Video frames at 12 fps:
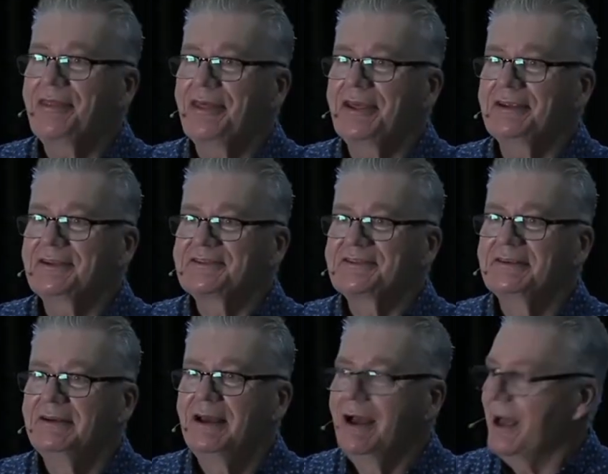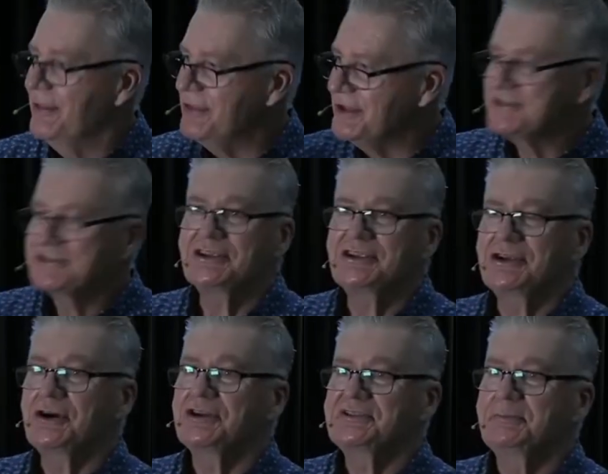things and then seek
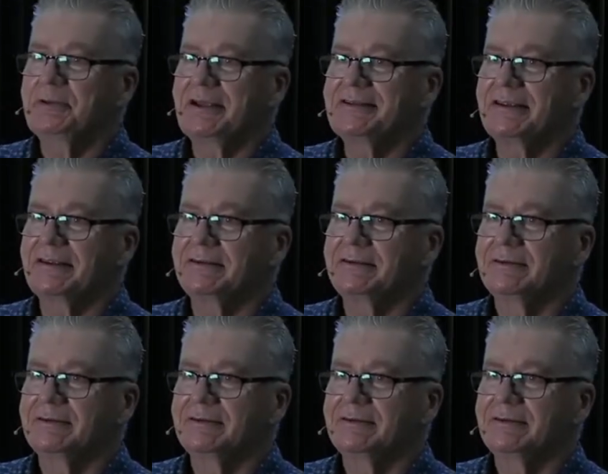God's blessing.